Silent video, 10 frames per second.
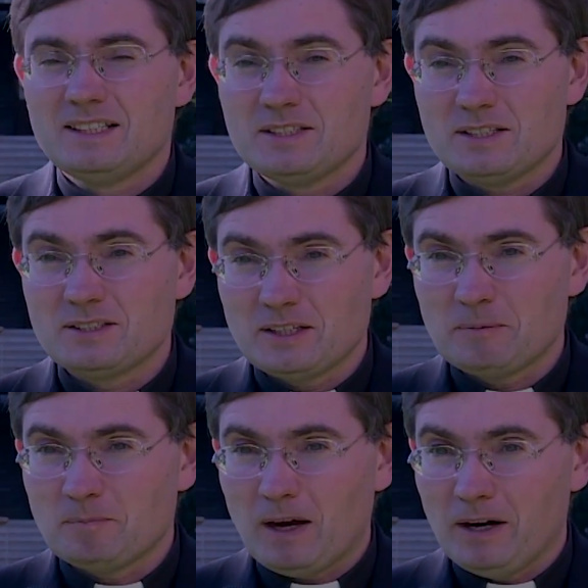This is
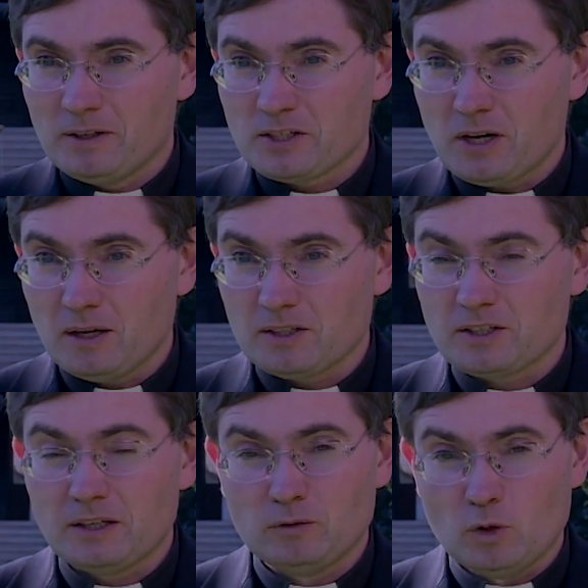the Irish
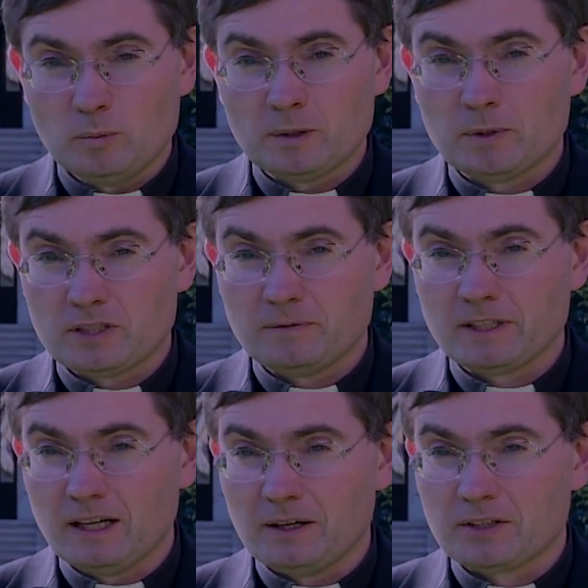College in Rome, the
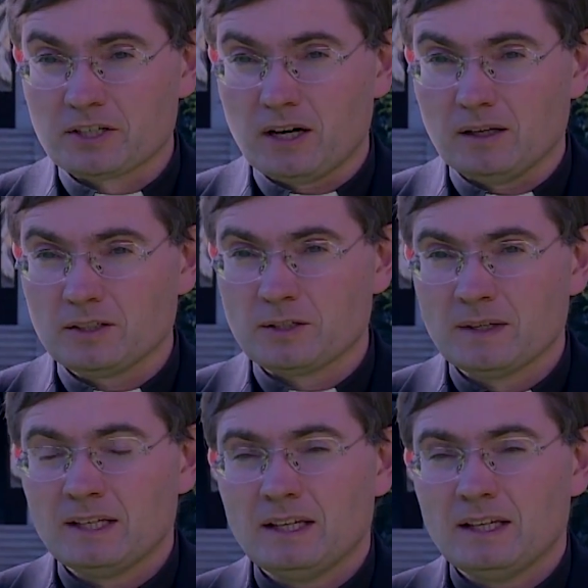Pontifical Irish College.